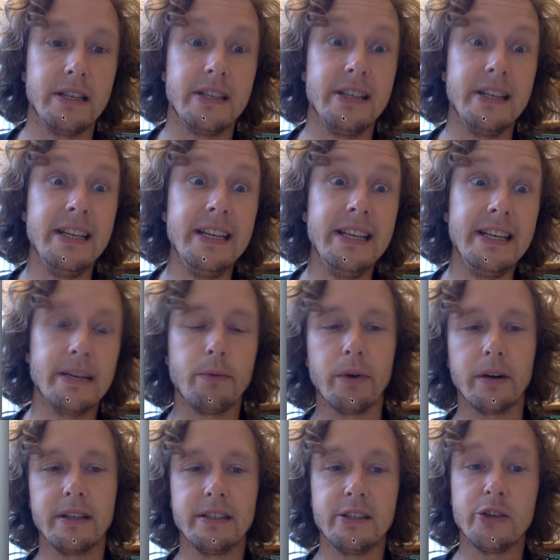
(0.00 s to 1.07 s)
needed,
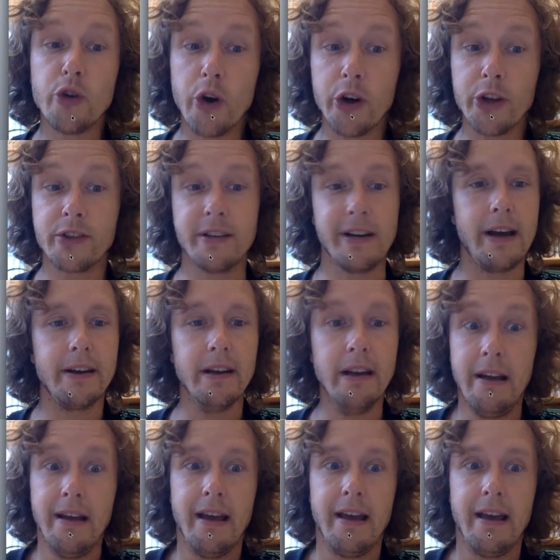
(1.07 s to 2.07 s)
what is not done.